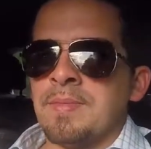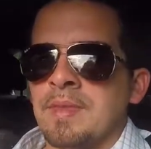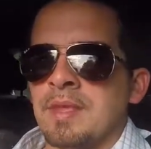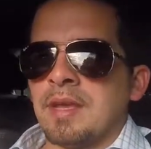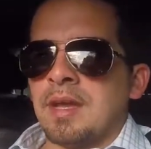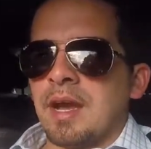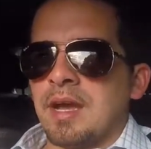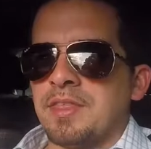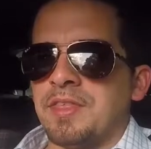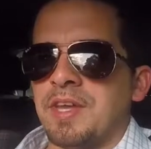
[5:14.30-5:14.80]

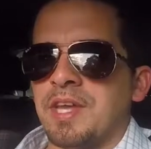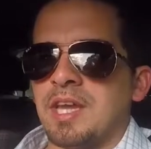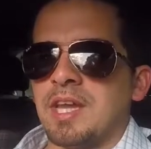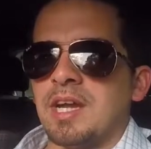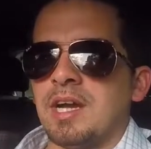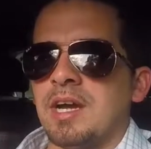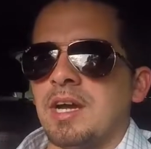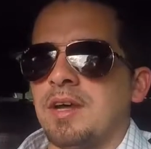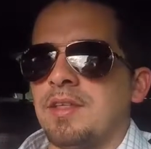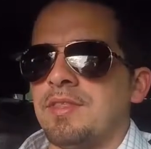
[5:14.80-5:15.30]
I think
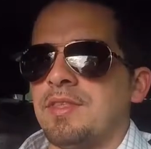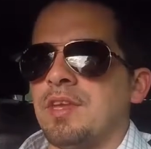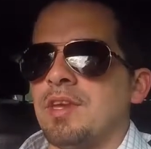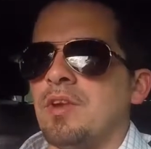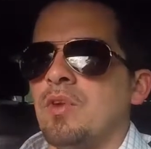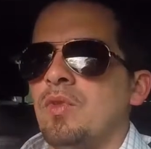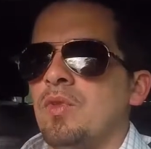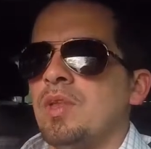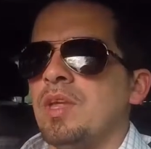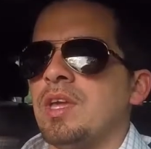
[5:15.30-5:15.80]
the
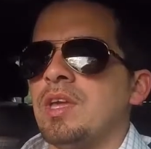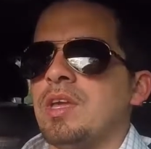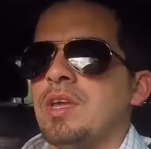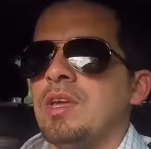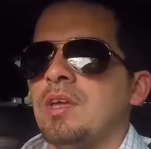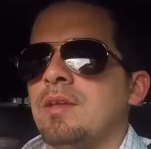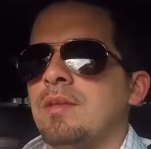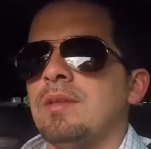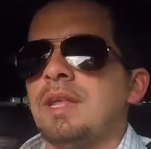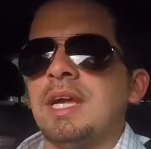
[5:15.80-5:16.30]

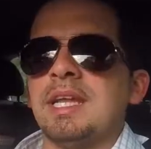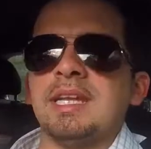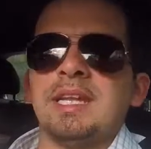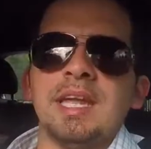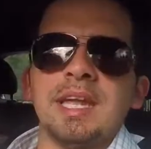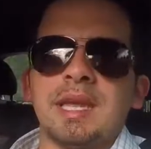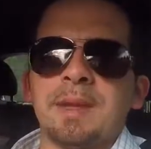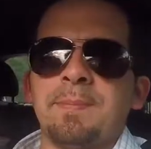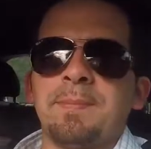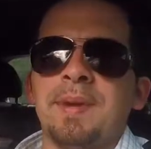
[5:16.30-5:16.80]
only like
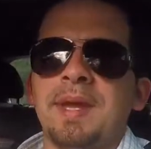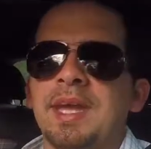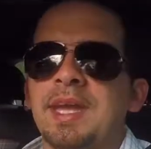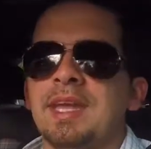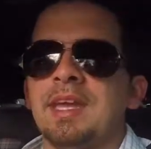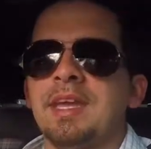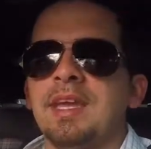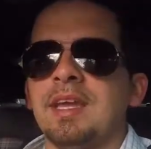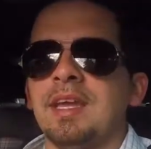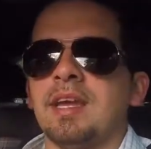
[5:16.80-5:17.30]

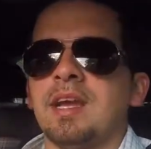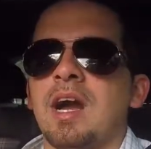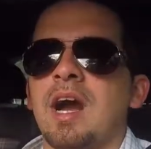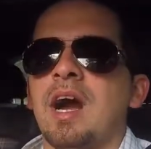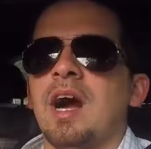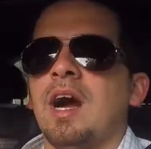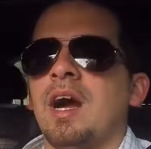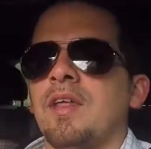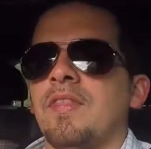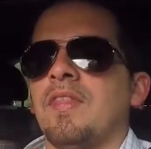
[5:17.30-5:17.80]
nitpicky
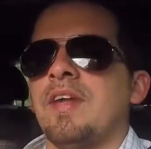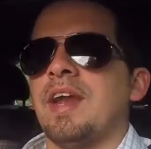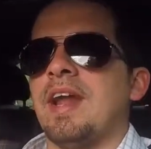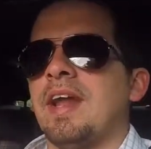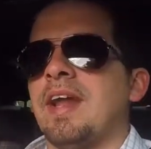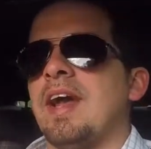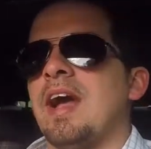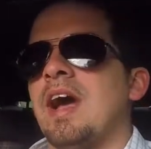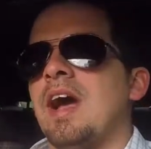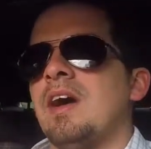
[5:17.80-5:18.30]
con that I
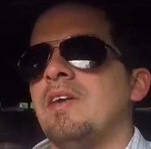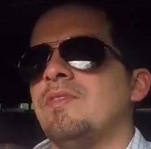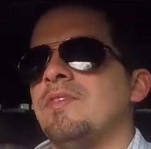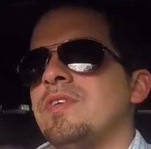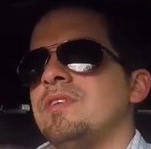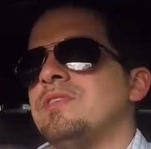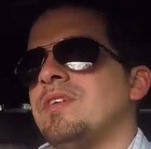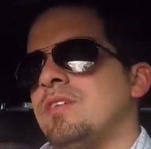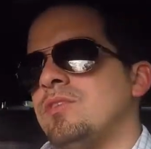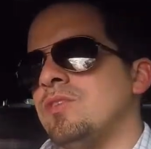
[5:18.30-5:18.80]
have
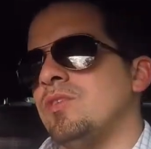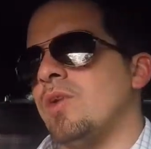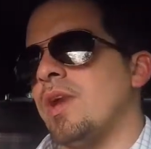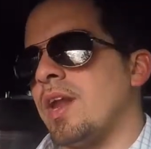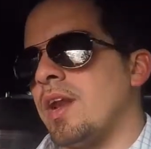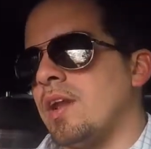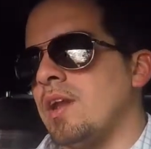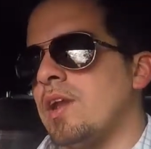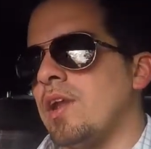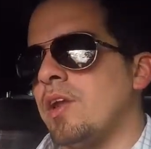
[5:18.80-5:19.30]
is I do get
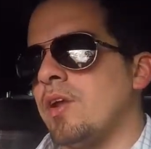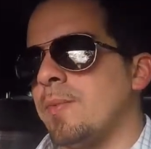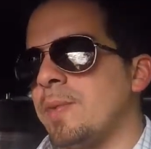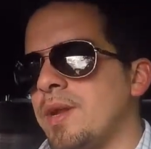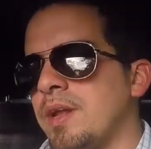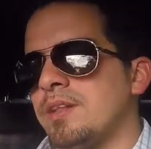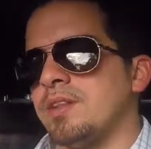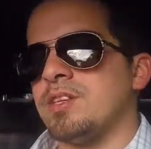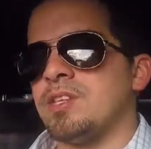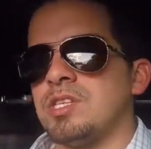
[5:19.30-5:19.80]
a little bit
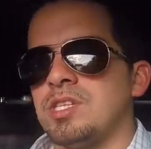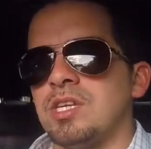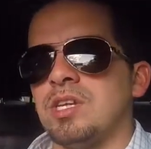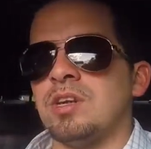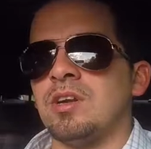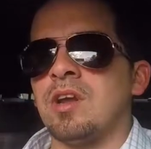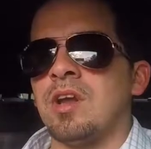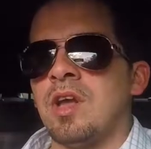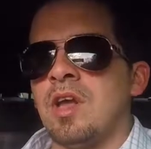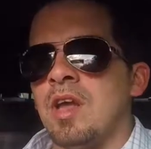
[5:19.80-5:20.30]

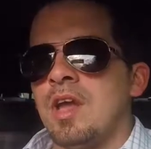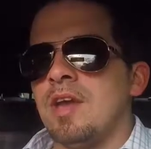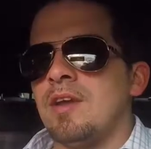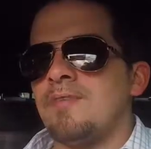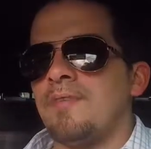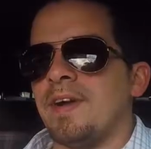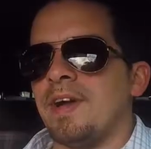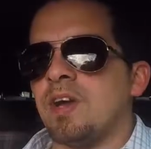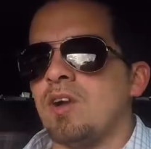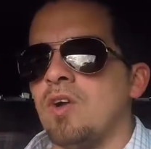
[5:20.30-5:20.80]
understeer
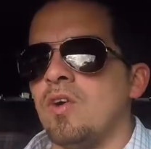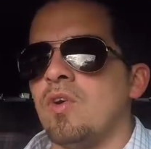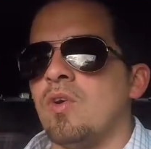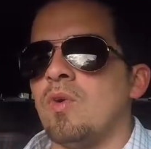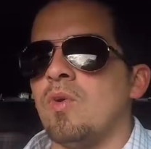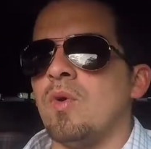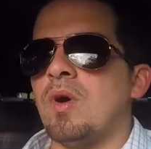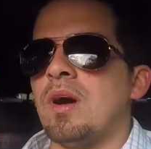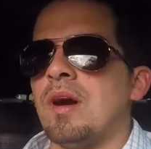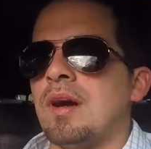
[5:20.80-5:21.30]
if I
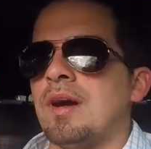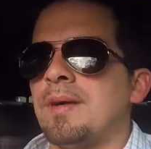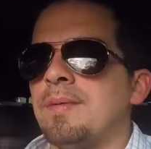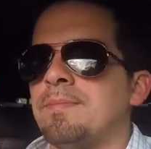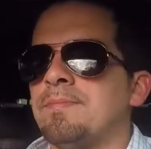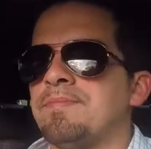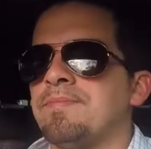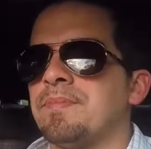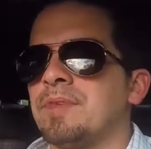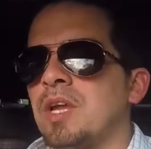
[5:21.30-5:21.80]
go
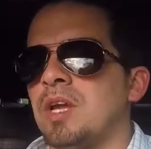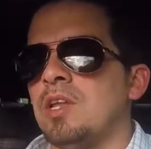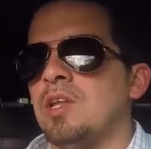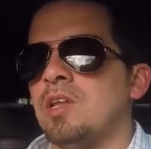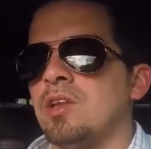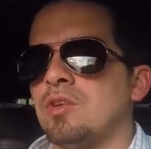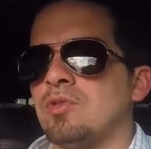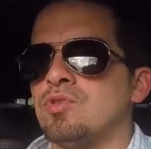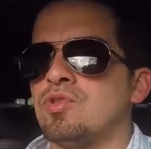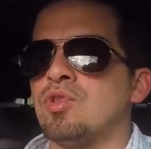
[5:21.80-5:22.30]
a
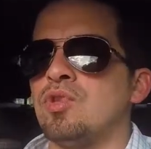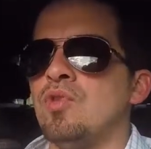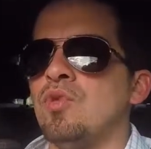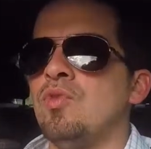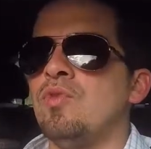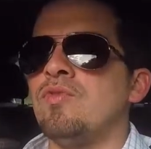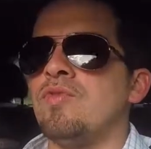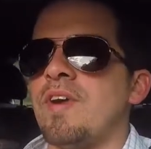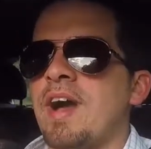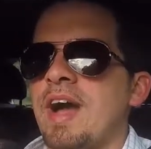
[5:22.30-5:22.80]
little too
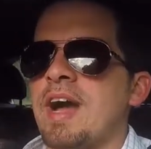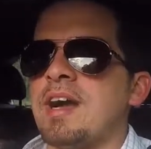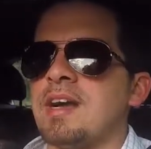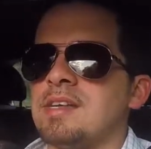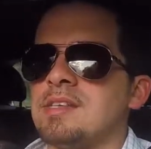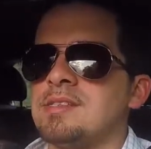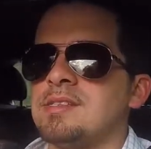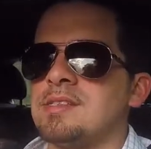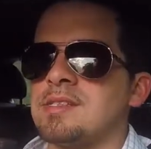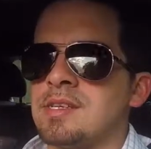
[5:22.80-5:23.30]

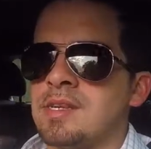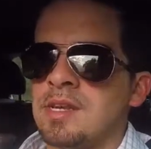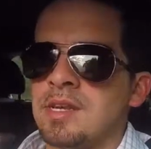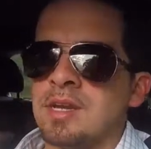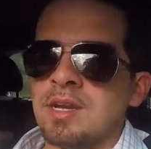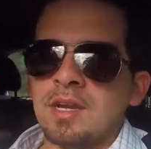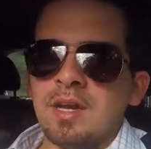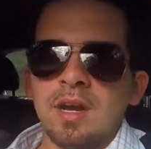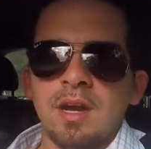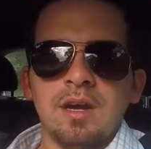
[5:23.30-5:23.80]
fast
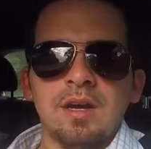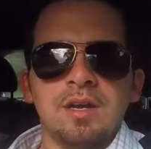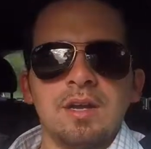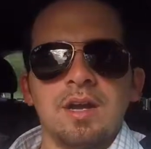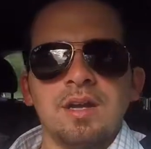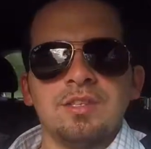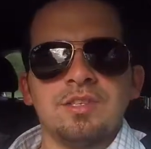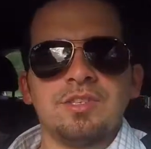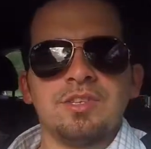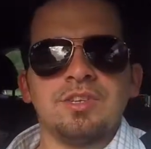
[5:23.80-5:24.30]

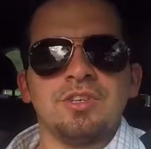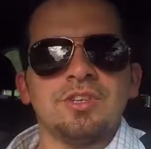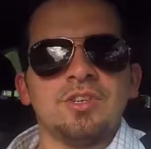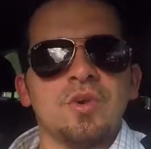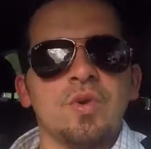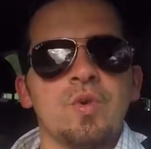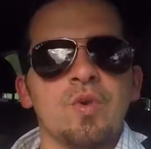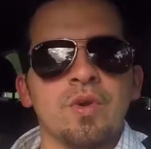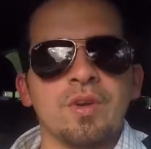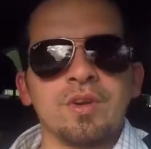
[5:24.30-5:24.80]
on certain
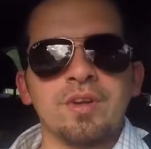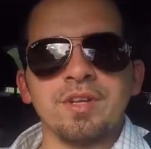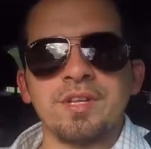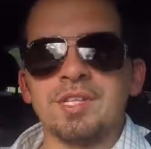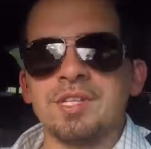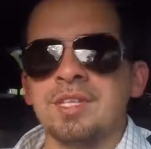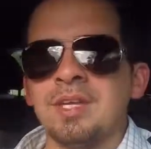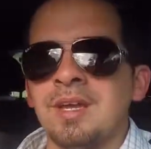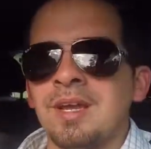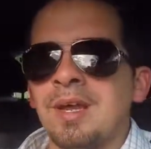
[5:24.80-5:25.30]

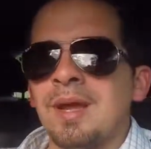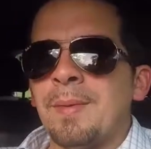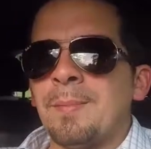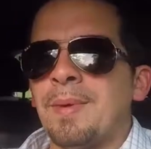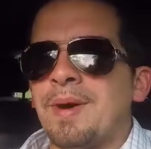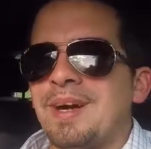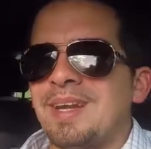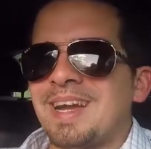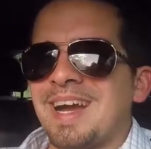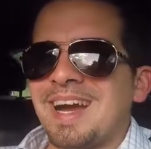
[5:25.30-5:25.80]
corners,
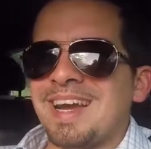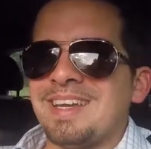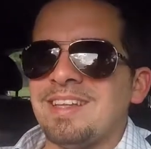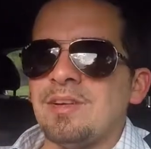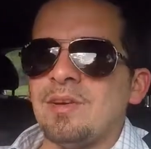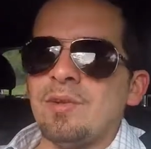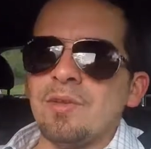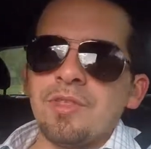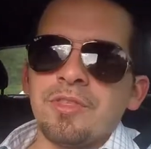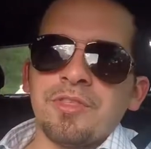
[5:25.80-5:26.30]
but I
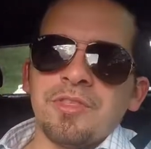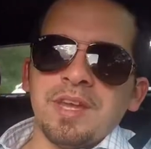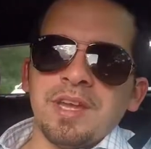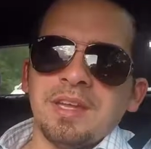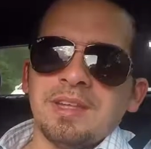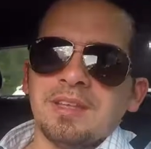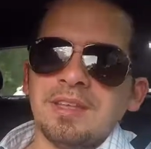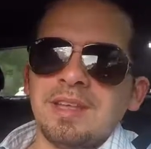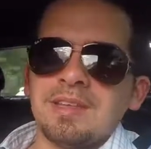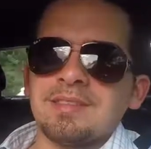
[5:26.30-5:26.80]
don't
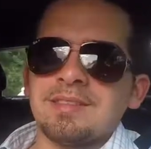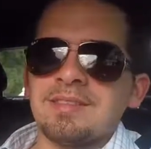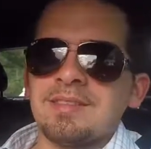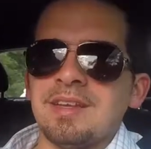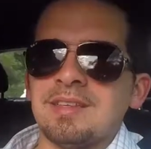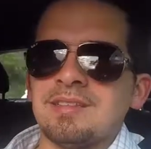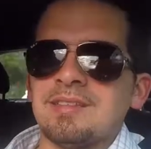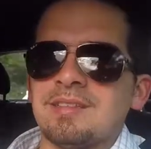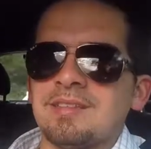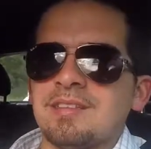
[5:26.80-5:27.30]
think that's
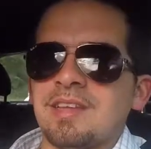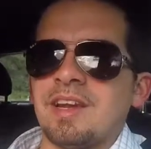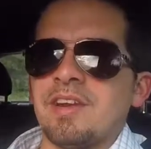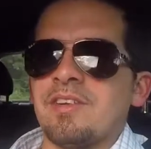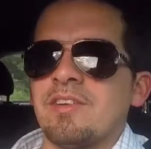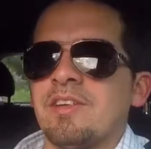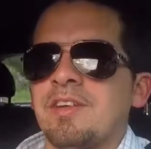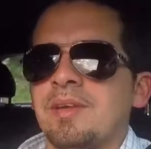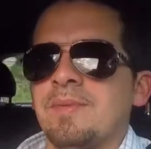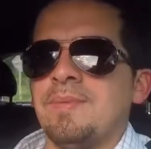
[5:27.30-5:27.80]

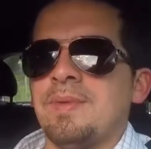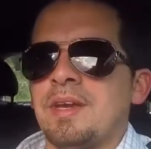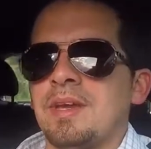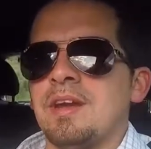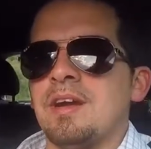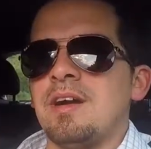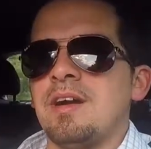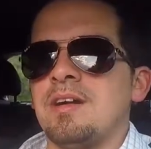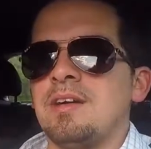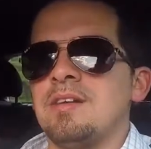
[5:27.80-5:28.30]
necessarily
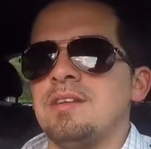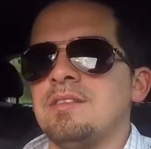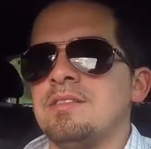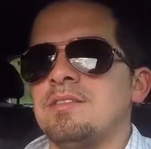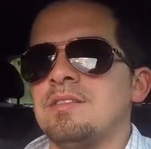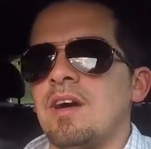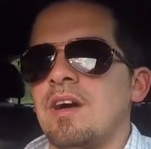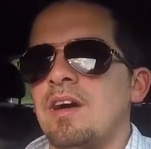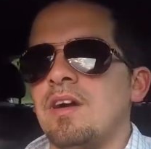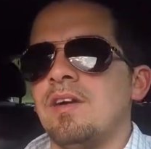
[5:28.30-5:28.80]

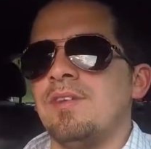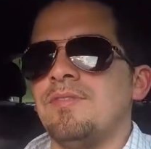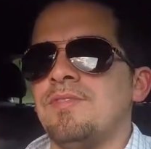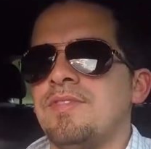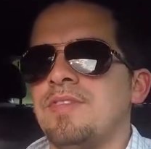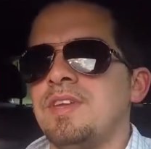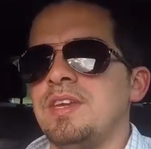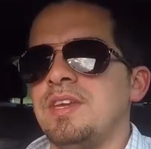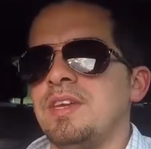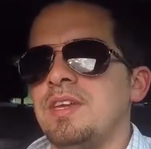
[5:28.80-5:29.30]
because of
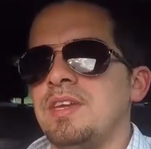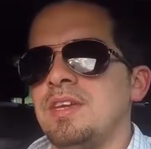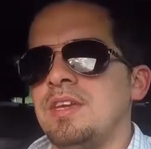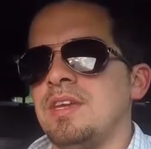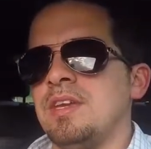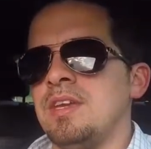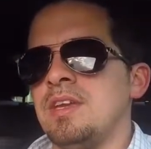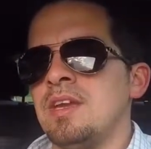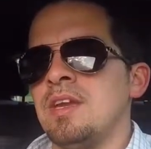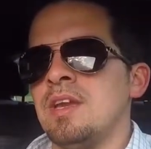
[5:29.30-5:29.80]
the